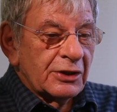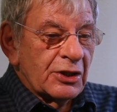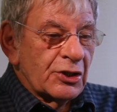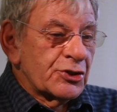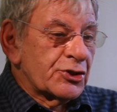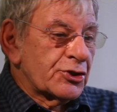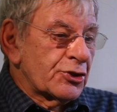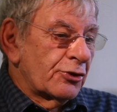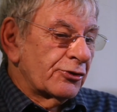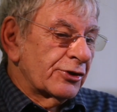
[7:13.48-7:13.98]

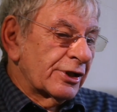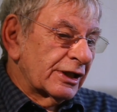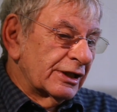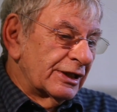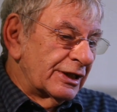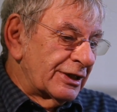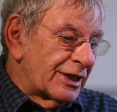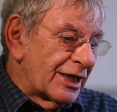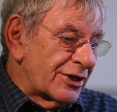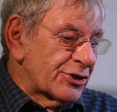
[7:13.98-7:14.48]

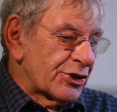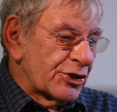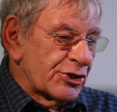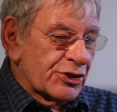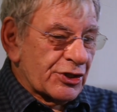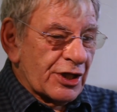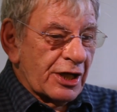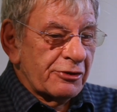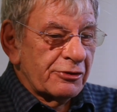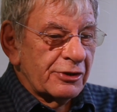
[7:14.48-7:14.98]
historically
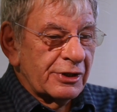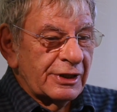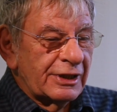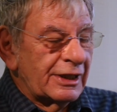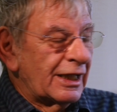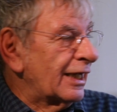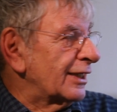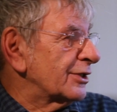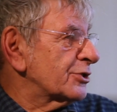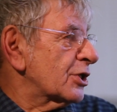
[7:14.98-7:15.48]

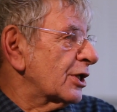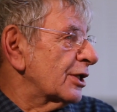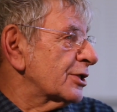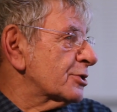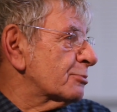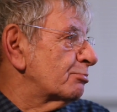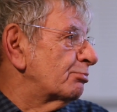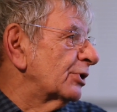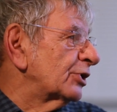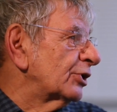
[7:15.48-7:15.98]
necessary,
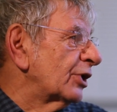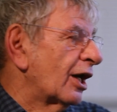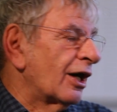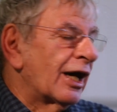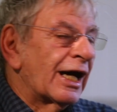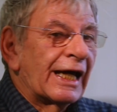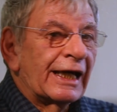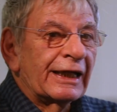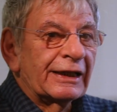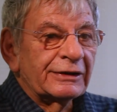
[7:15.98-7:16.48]
as
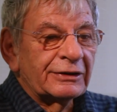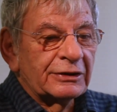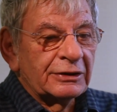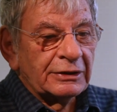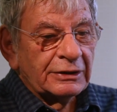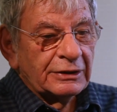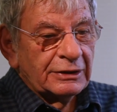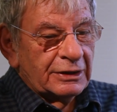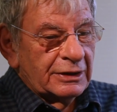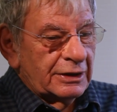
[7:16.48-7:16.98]

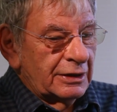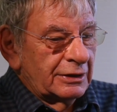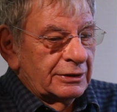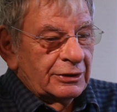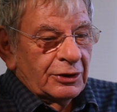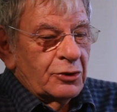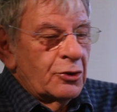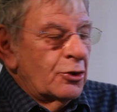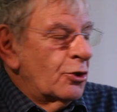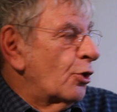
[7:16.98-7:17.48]
benign,
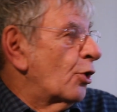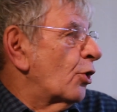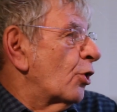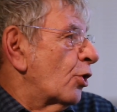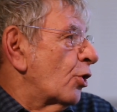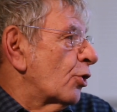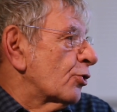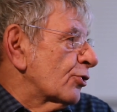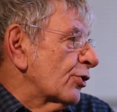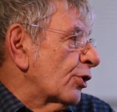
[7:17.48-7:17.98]

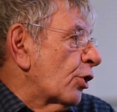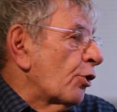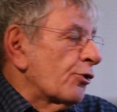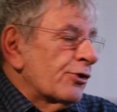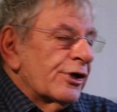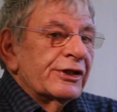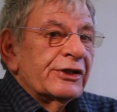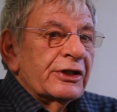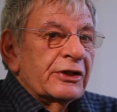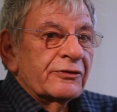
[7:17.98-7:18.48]

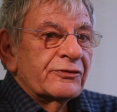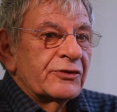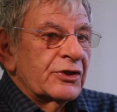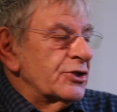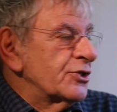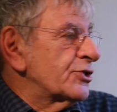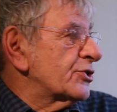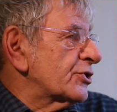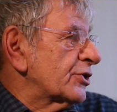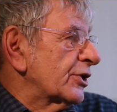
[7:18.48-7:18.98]
or any of
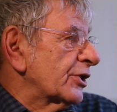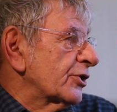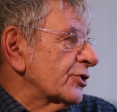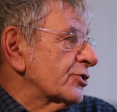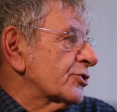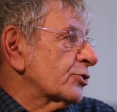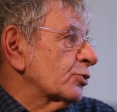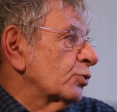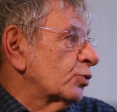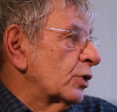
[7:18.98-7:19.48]
these
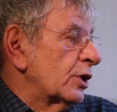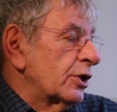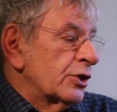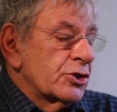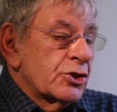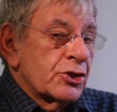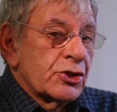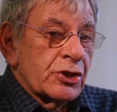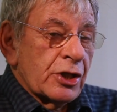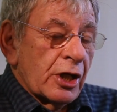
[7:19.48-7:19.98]
things,
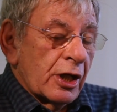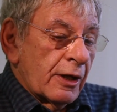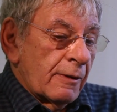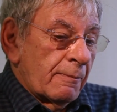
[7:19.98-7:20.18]
which